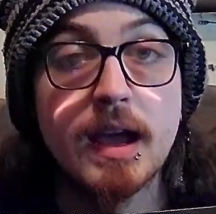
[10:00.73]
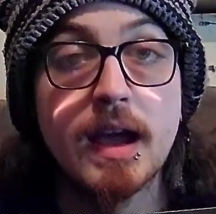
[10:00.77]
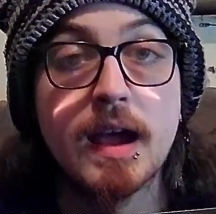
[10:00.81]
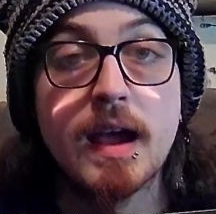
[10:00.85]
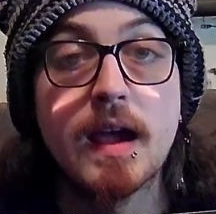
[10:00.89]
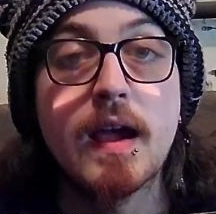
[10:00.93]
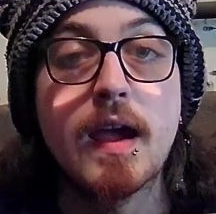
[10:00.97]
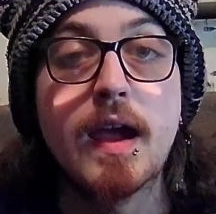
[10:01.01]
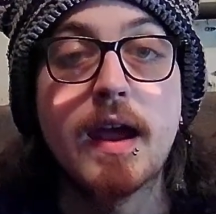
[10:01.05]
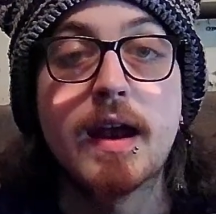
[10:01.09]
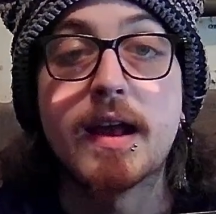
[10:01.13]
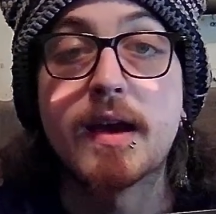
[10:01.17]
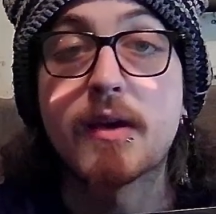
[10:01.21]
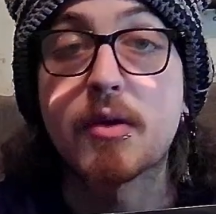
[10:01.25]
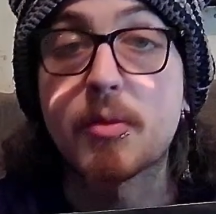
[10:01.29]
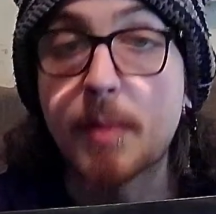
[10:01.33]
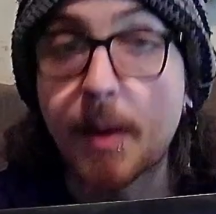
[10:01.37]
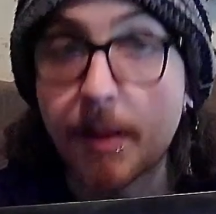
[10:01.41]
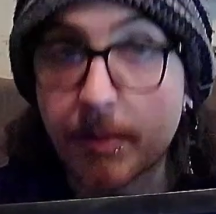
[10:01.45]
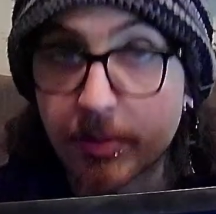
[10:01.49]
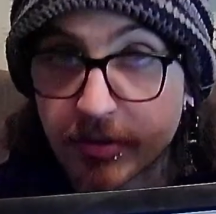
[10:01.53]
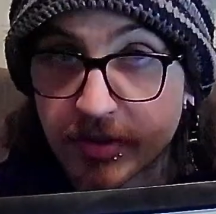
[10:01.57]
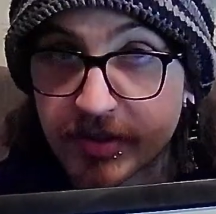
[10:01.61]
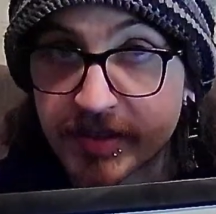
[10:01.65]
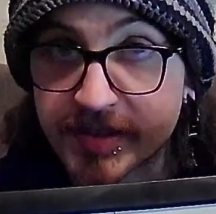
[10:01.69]
And I
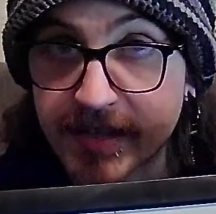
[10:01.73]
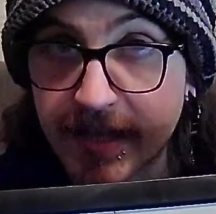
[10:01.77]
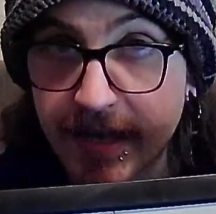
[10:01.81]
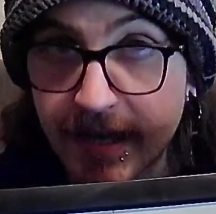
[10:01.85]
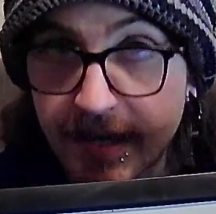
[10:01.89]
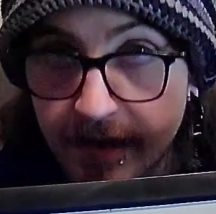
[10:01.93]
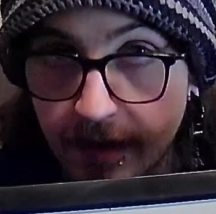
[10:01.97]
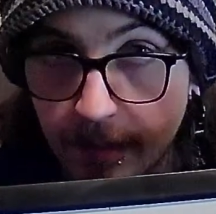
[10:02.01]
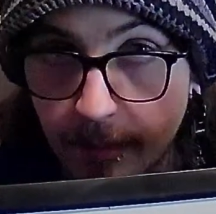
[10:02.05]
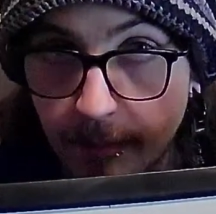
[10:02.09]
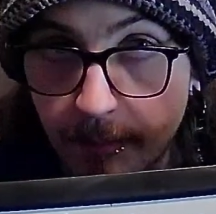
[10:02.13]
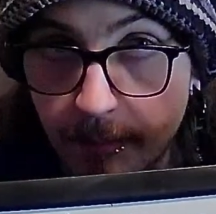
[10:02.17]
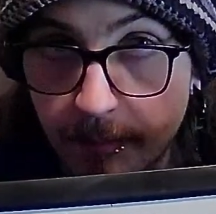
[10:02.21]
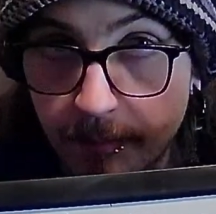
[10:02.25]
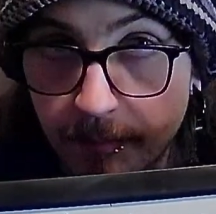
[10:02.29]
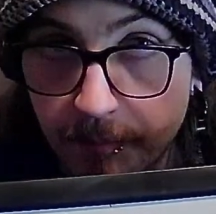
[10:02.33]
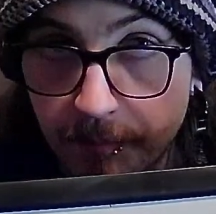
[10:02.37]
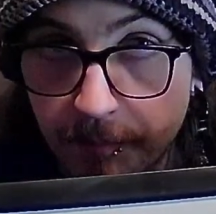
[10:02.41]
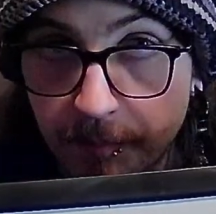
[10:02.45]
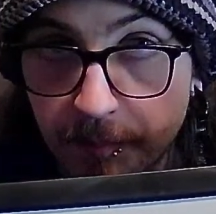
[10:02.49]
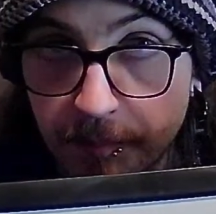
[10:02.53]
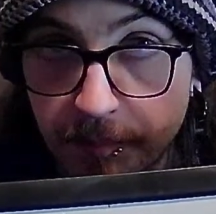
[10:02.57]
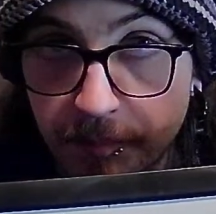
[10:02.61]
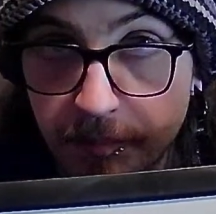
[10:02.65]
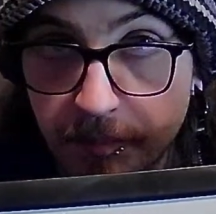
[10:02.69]
remember saying it.
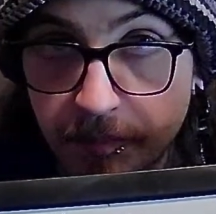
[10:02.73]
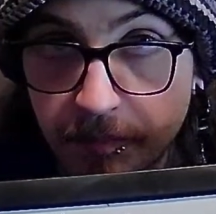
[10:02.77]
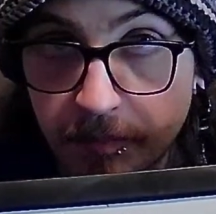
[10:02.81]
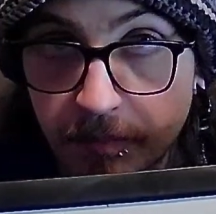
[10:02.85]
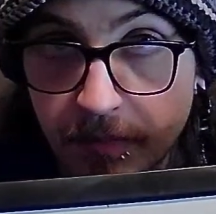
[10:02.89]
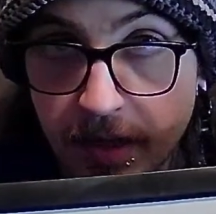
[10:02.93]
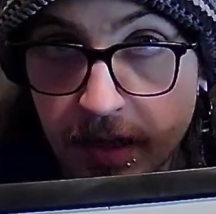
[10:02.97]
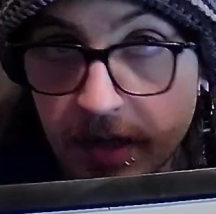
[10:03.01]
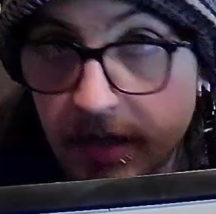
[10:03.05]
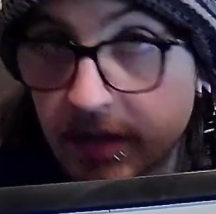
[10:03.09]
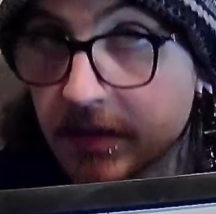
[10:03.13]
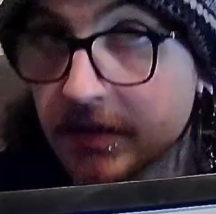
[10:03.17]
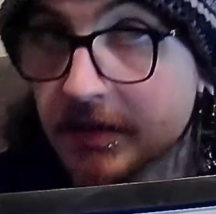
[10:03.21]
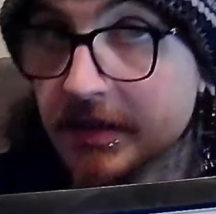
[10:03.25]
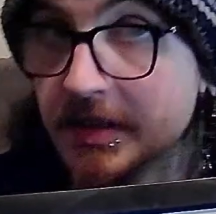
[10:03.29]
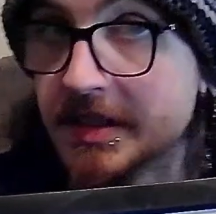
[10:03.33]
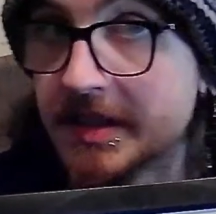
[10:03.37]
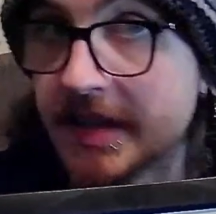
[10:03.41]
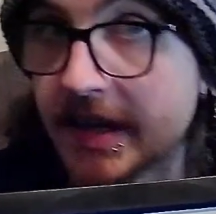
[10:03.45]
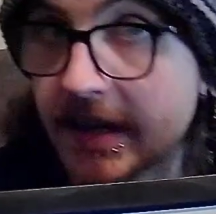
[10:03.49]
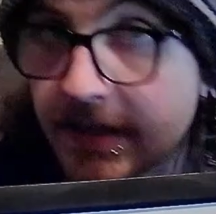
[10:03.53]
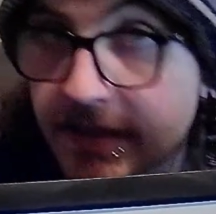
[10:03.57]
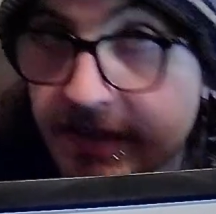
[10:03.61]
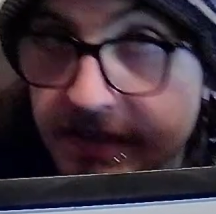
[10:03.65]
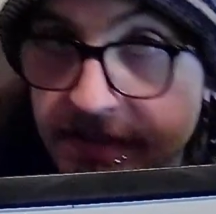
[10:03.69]
The
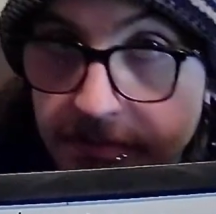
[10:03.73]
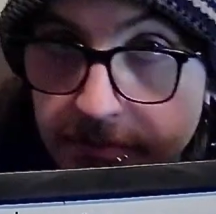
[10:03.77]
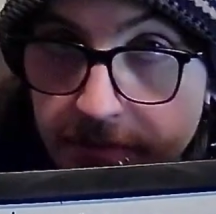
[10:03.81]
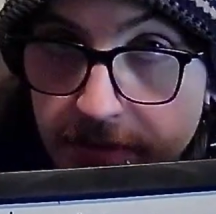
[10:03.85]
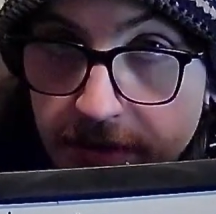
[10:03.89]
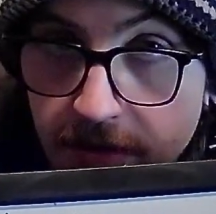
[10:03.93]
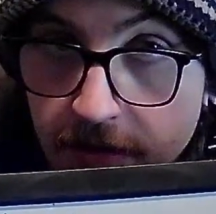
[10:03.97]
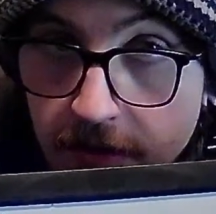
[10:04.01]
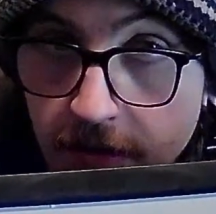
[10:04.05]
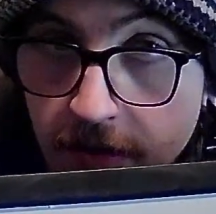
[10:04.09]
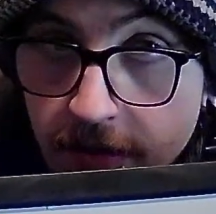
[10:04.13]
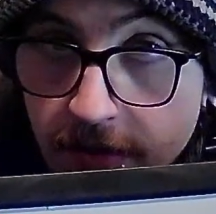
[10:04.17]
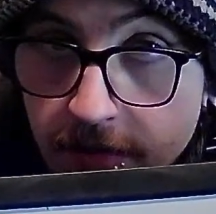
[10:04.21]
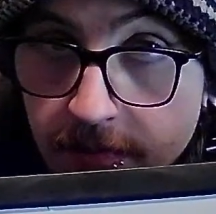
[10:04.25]
data isn't blurred.